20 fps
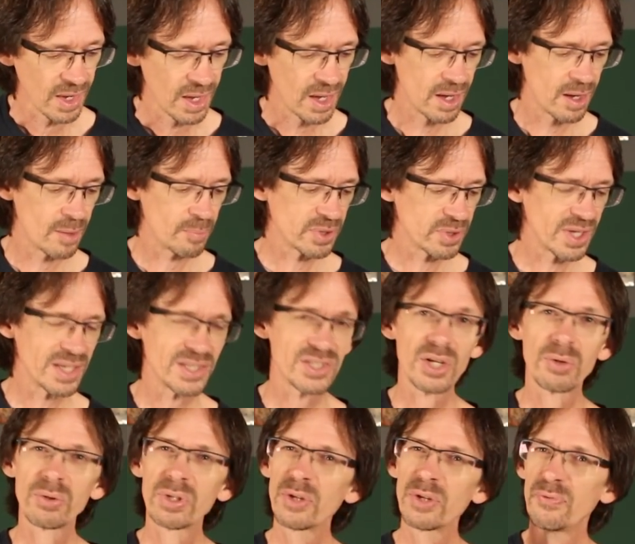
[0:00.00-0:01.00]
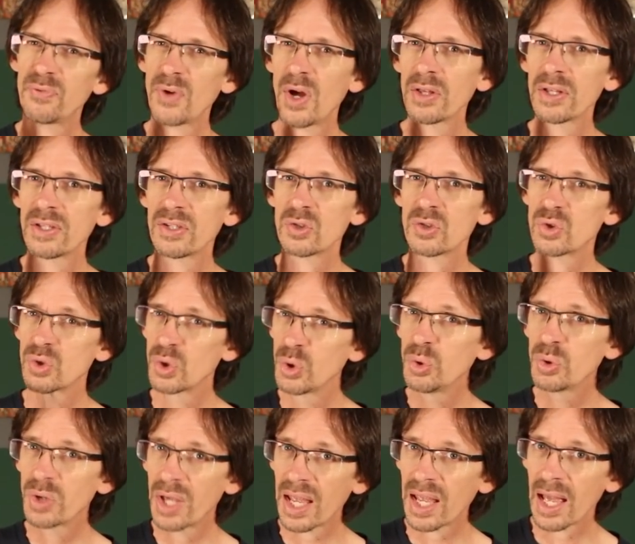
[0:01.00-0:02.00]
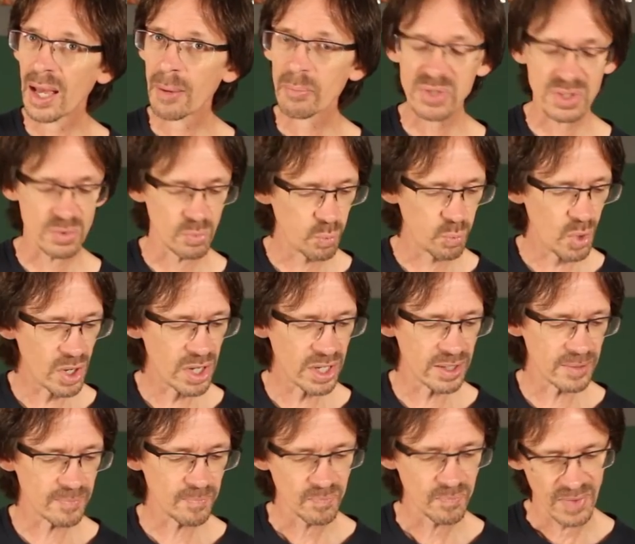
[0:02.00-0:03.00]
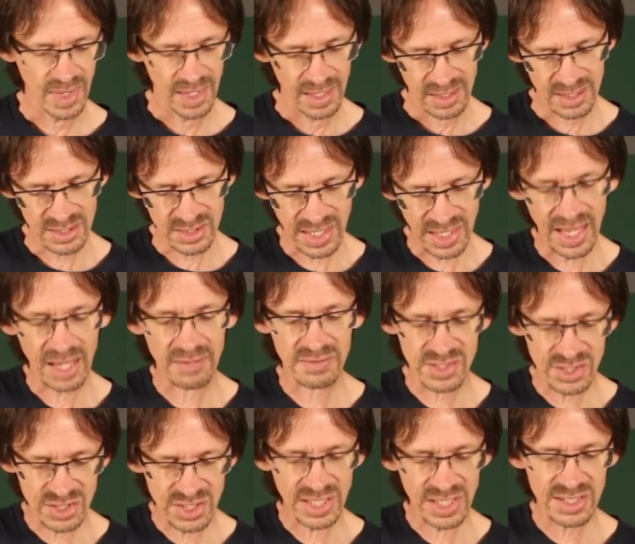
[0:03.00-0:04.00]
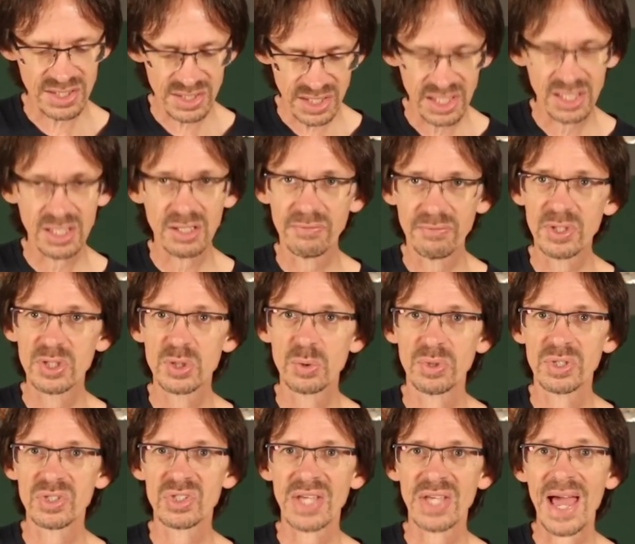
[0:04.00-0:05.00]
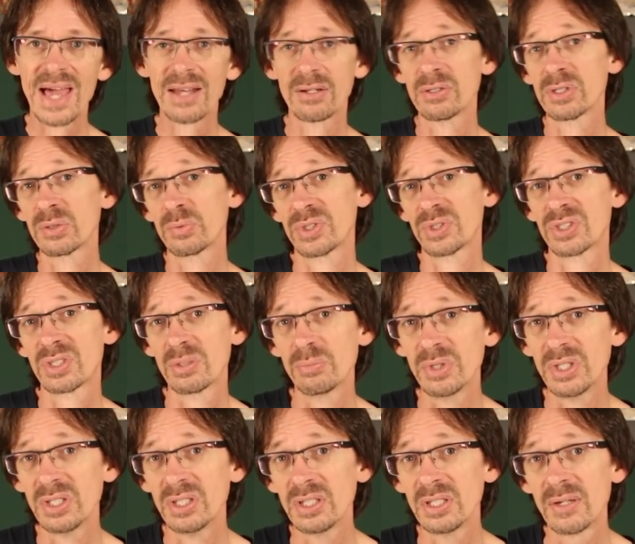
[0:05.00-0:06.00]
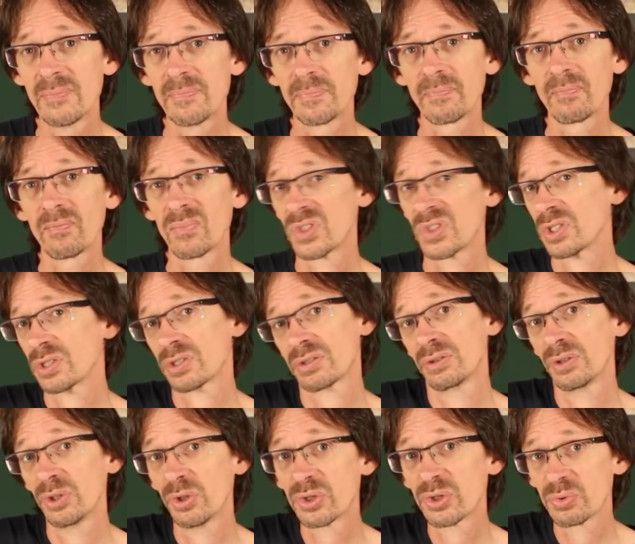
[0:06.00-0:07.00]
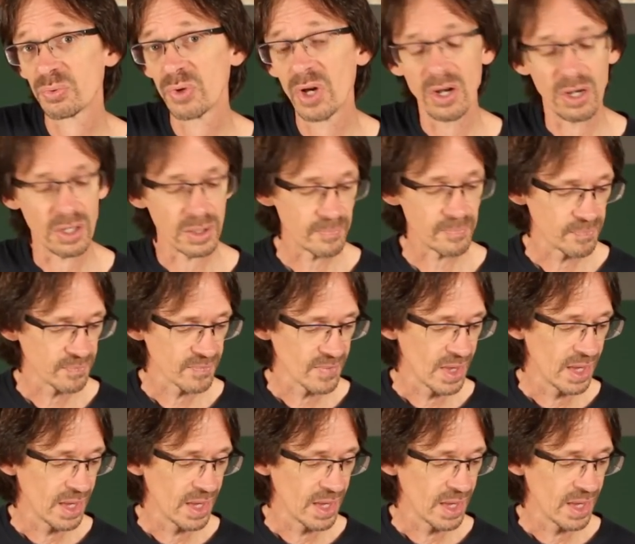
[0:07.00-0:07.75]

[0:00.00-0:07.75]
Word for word: Um, but they generally fall into two camps. One is they have six individual saddles, which to me just looks wrong.